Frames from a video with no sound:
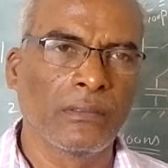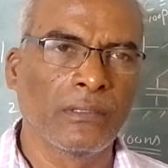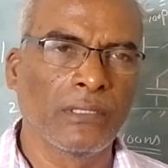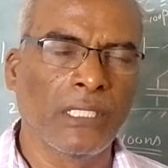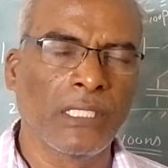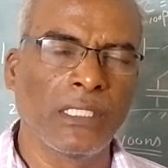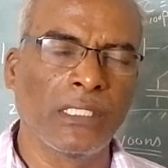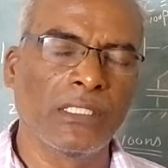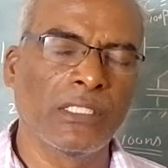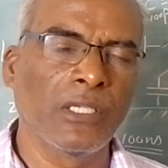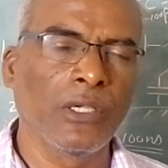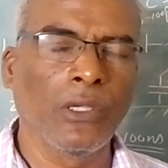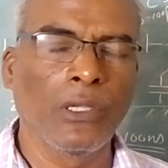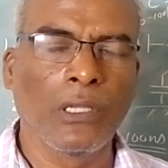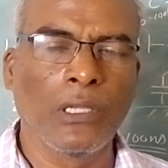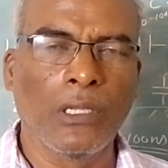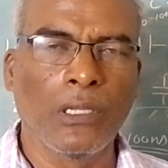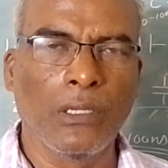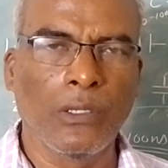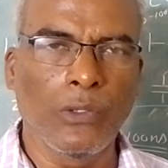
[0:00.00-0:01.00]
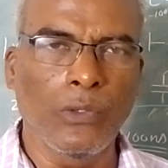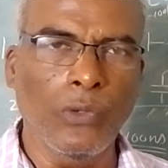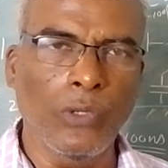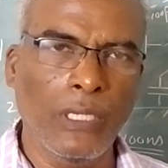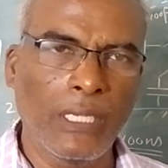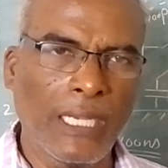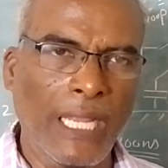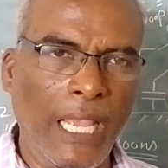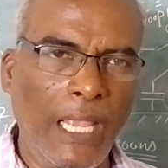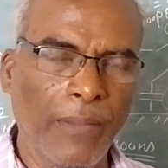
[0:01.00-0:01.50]
That is a good
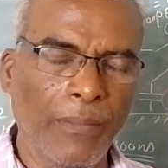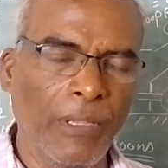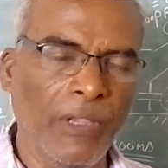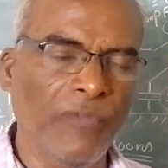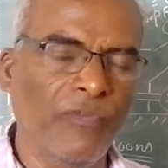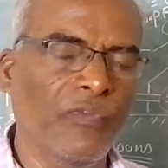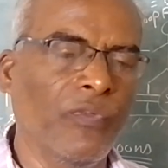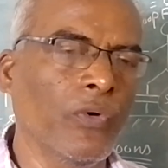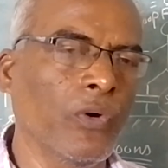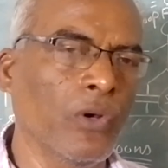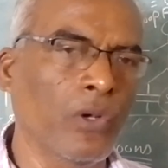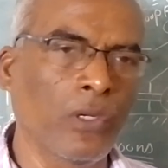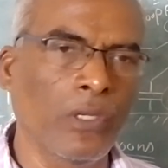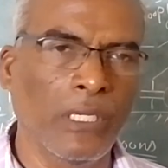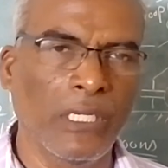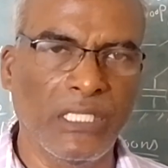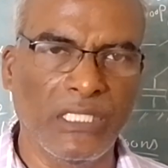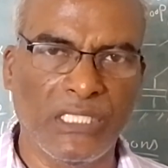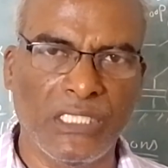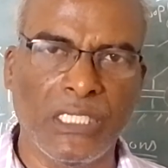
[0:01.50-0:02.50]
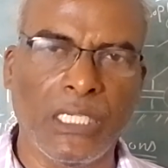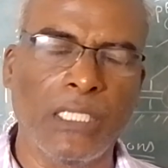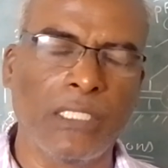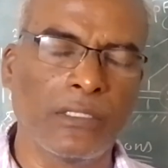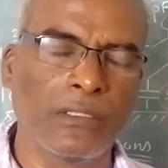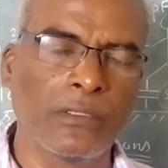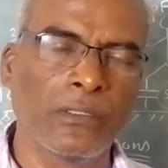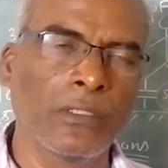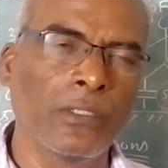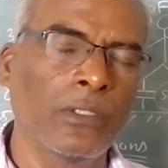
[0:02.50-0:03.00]
timing for discharge.
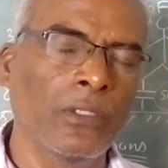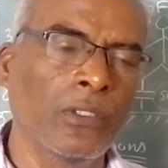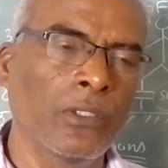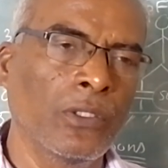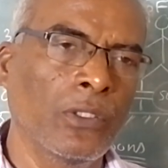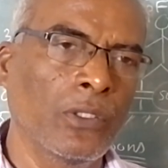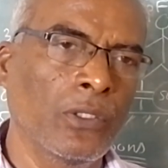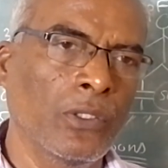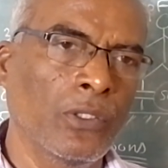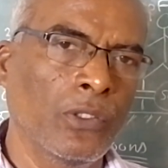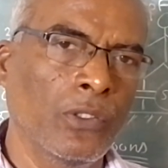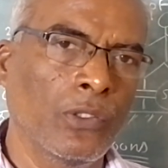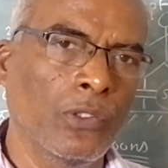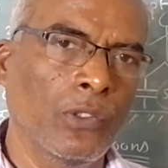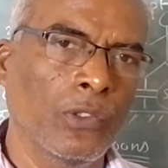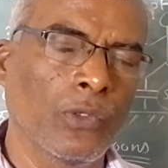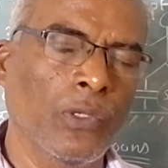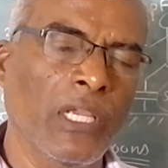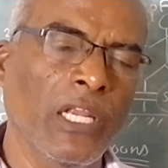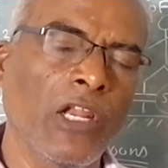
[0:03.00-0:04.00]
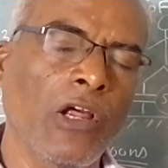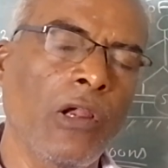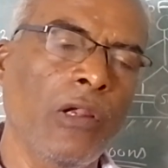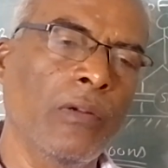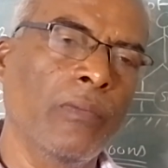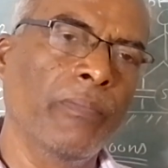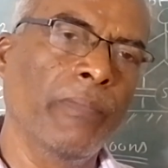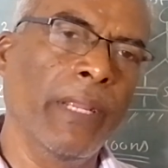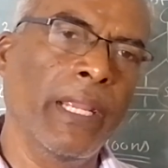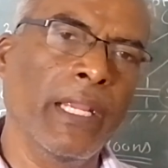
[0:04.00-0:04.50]
You
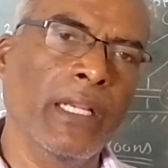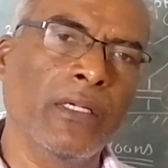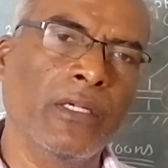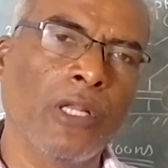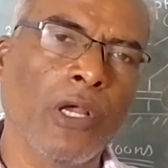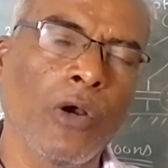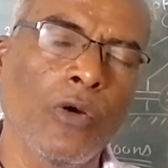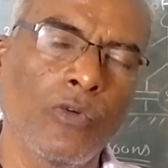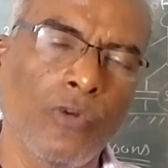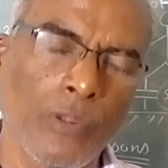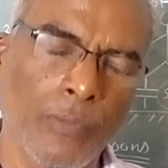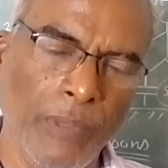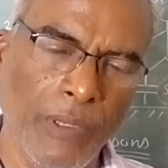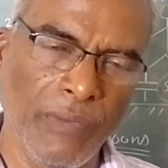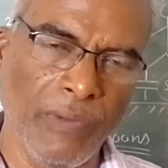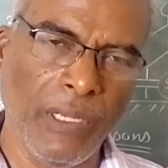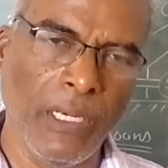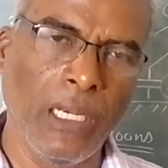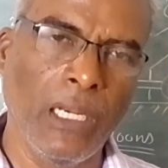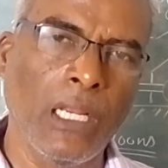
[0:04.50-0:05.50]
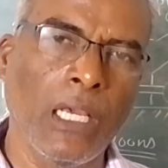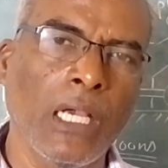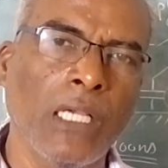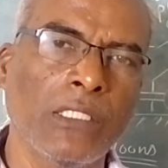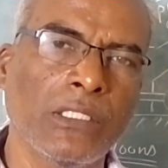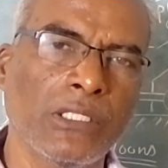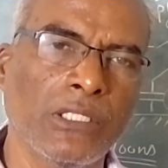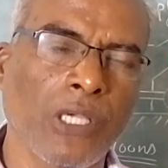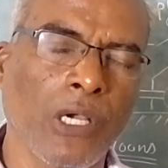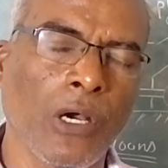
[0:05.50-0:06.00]
cannot make tau to be very
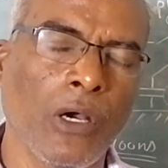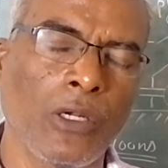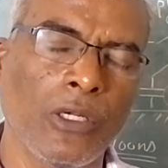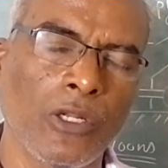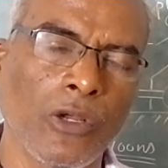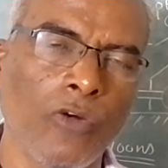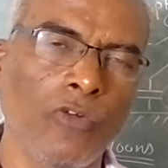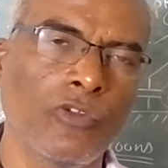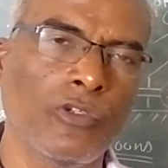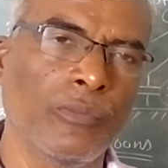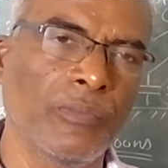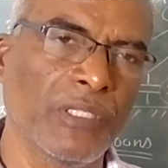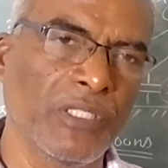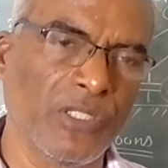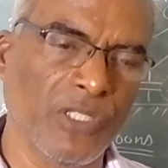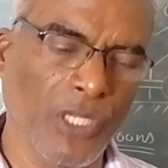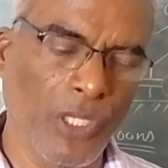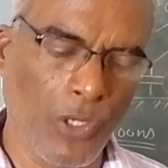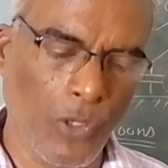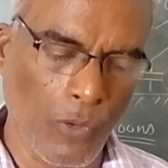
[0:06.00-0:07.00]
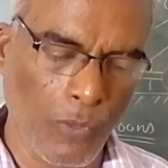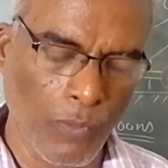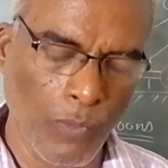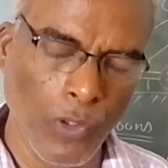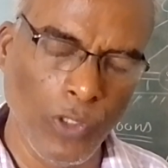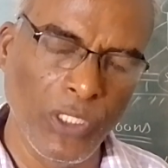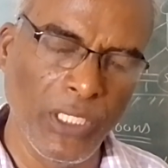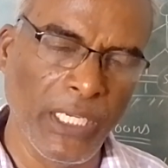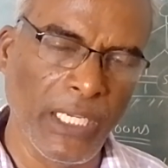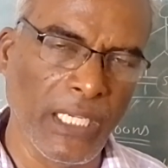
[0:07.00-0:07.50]
large or tau to be 0.
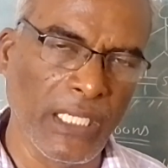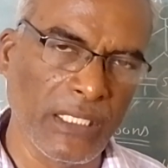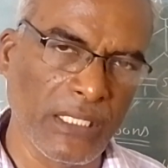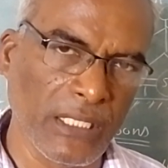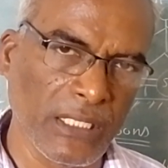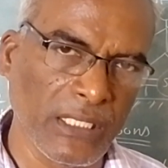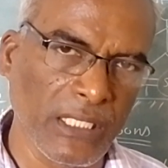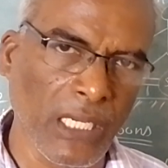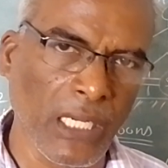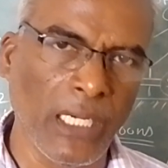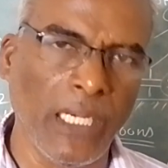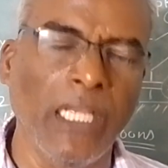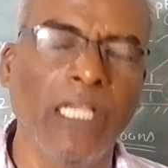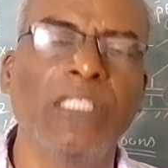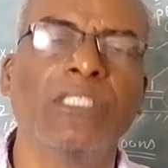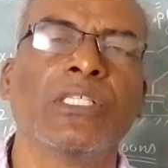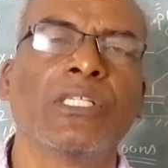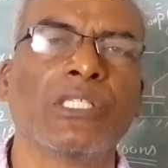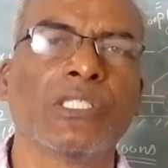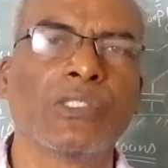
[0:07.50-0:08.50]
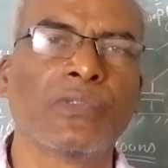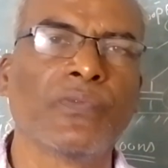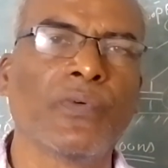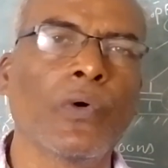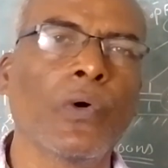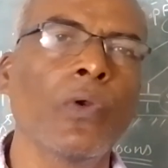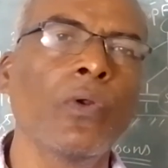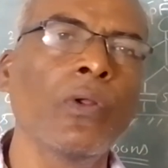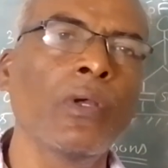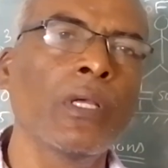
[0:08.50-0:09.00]
Both the cases are dangerous
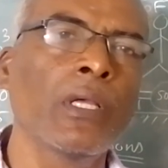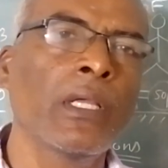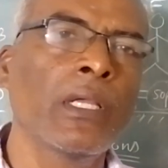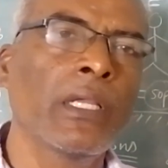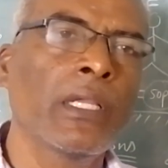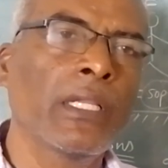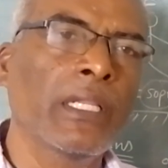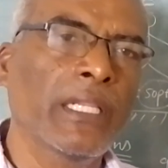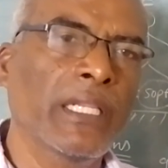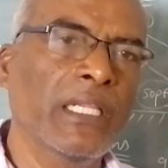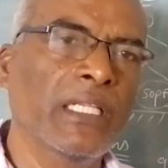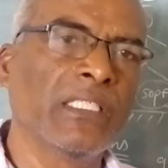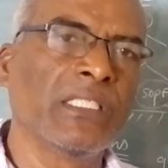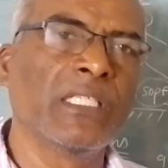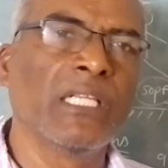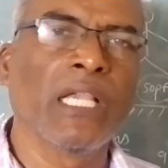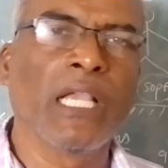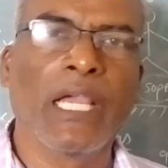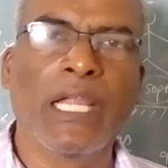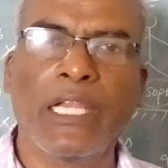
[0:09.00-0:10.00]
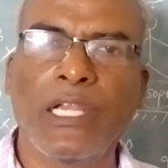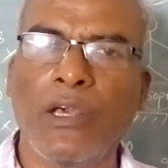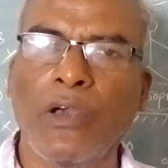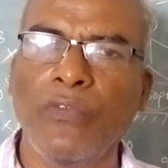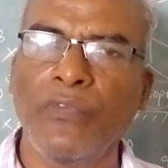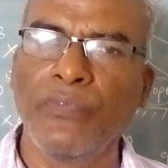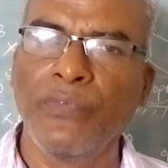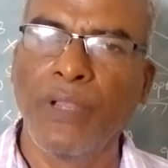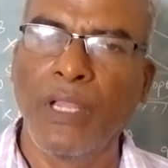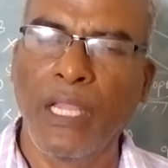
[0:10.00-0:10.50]
for ESD kind
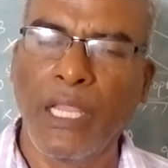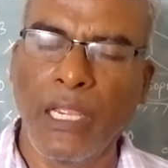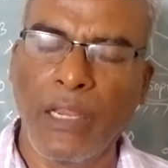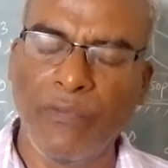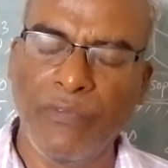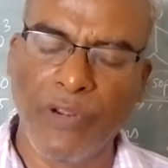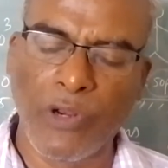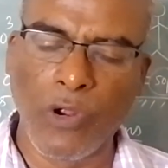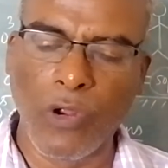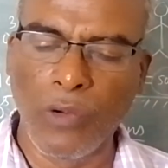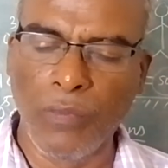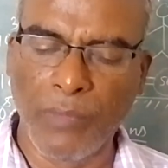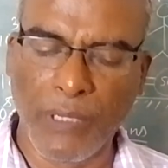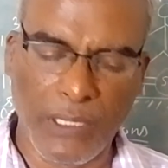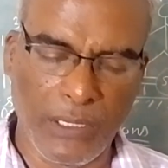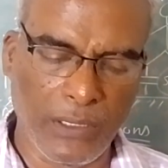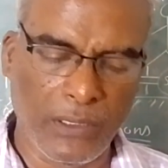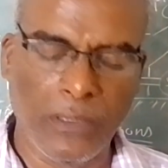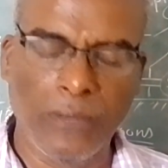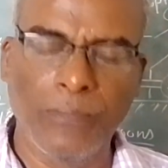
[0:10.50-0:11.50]
of environment.